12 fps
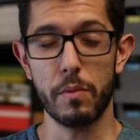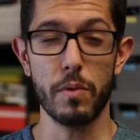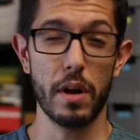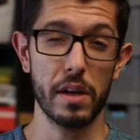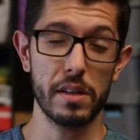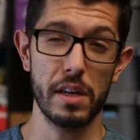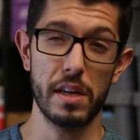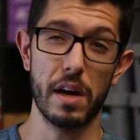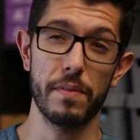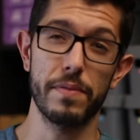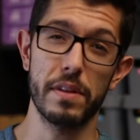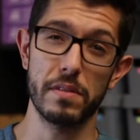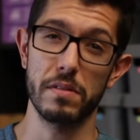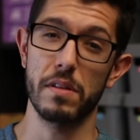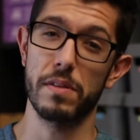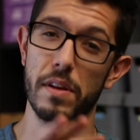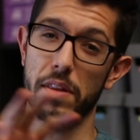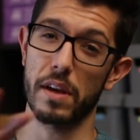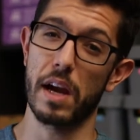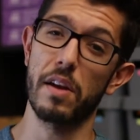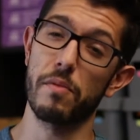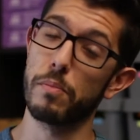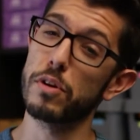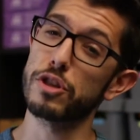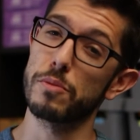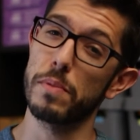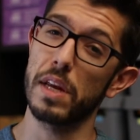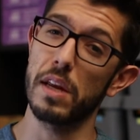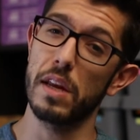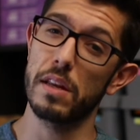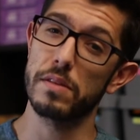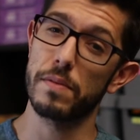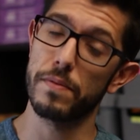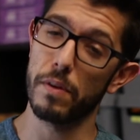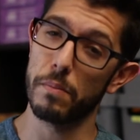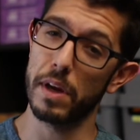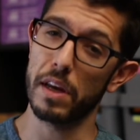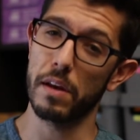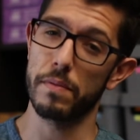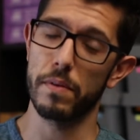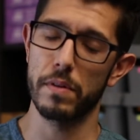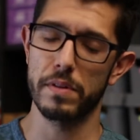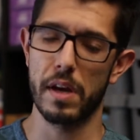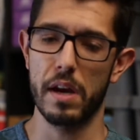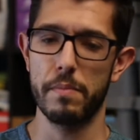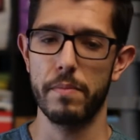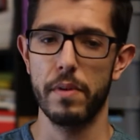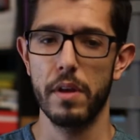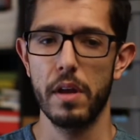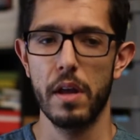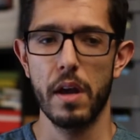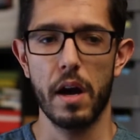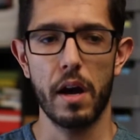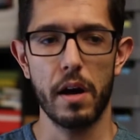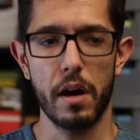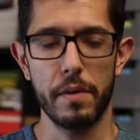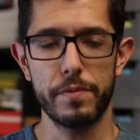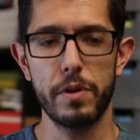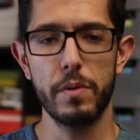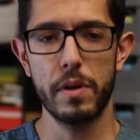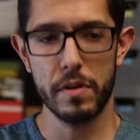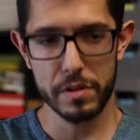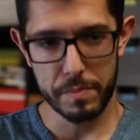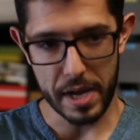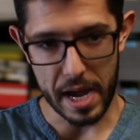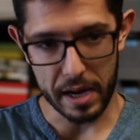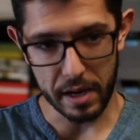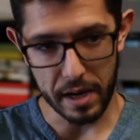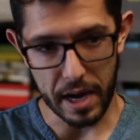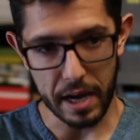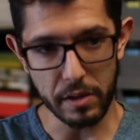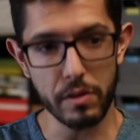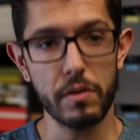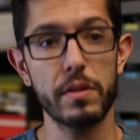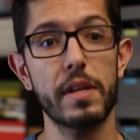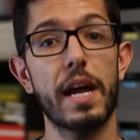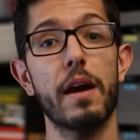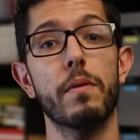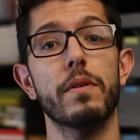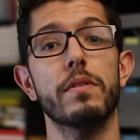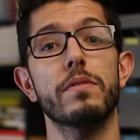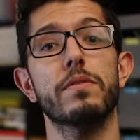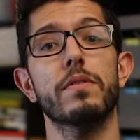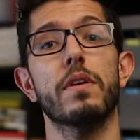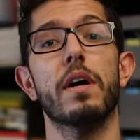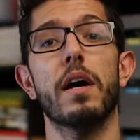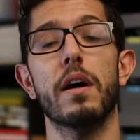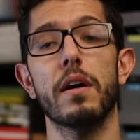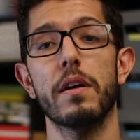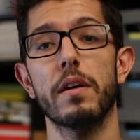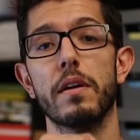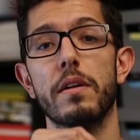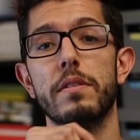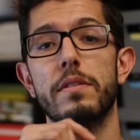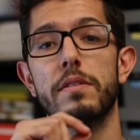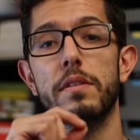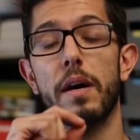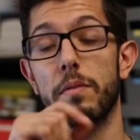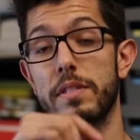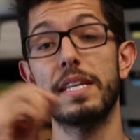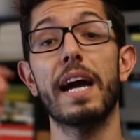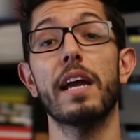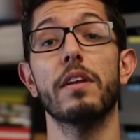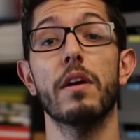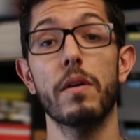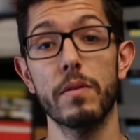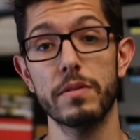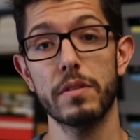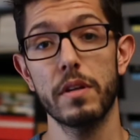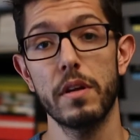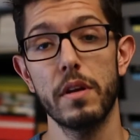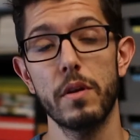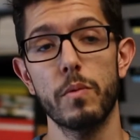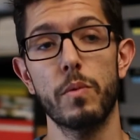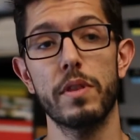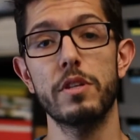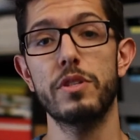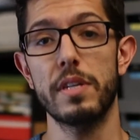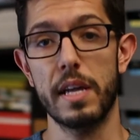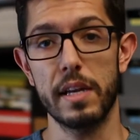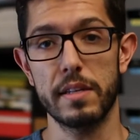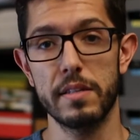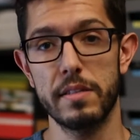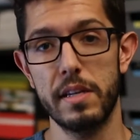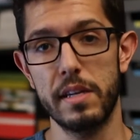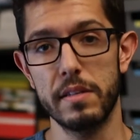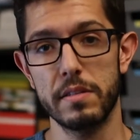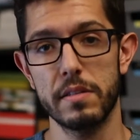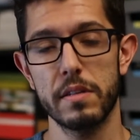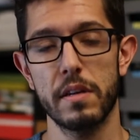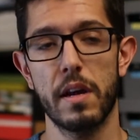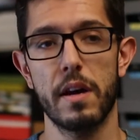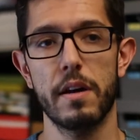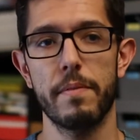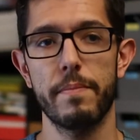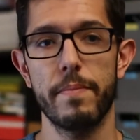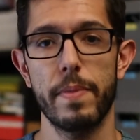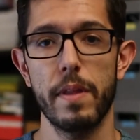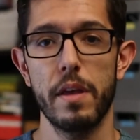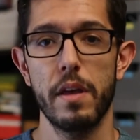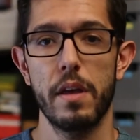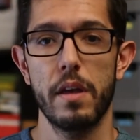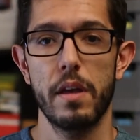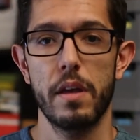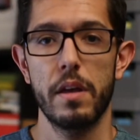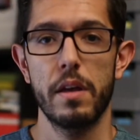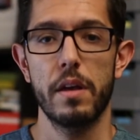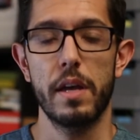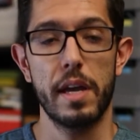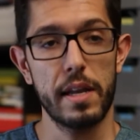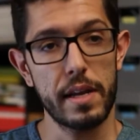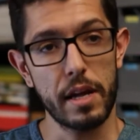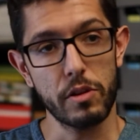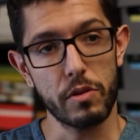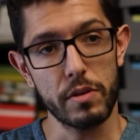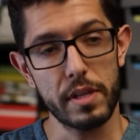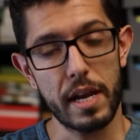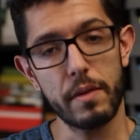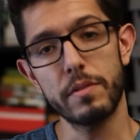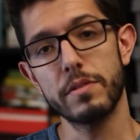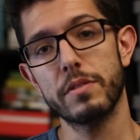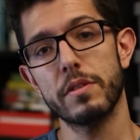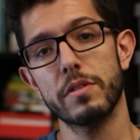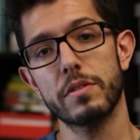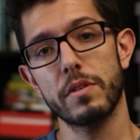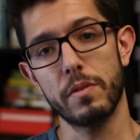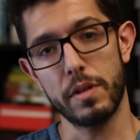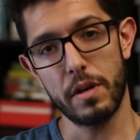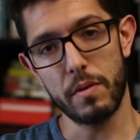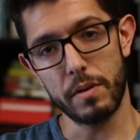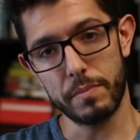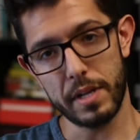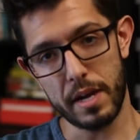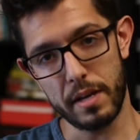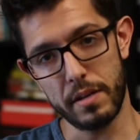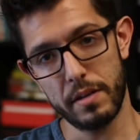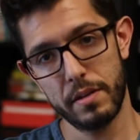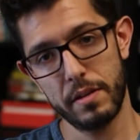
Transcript: ironically enough, this is the thing that kind of pushed me into filmmaking full time. A few years back, I learned that I was diagnosed with a genetic disease, and I learned that I was slowly going blind.